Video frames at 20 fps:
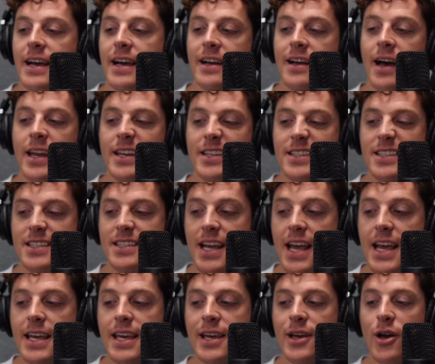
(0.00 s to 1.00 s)
God is
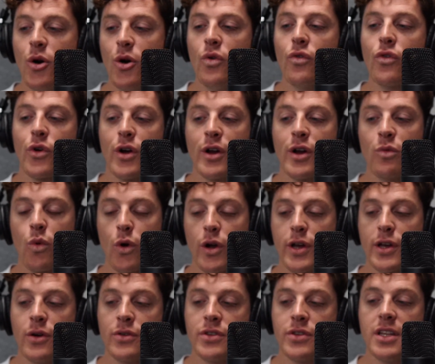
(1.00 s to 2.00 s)
taking over and
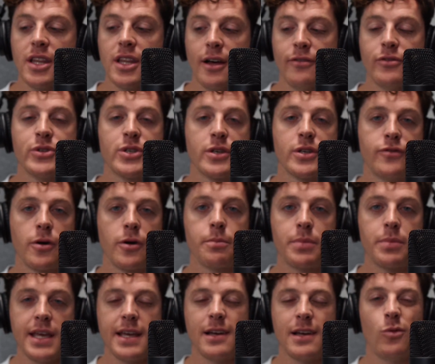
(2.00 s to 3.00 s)
working on the levels of our
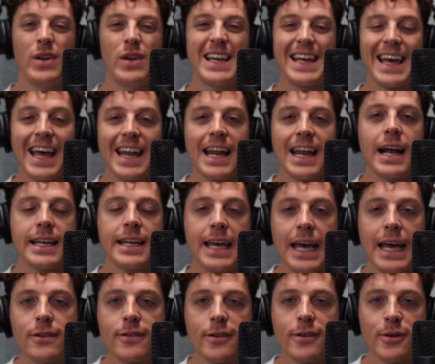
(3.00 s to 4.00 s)
being we cannot
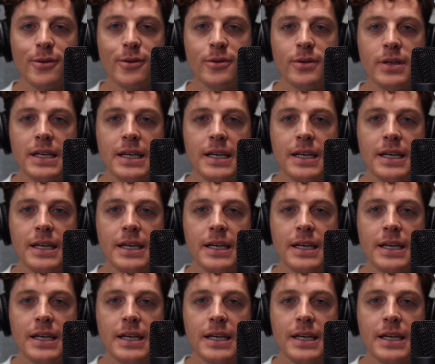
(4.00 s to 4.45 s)
get to,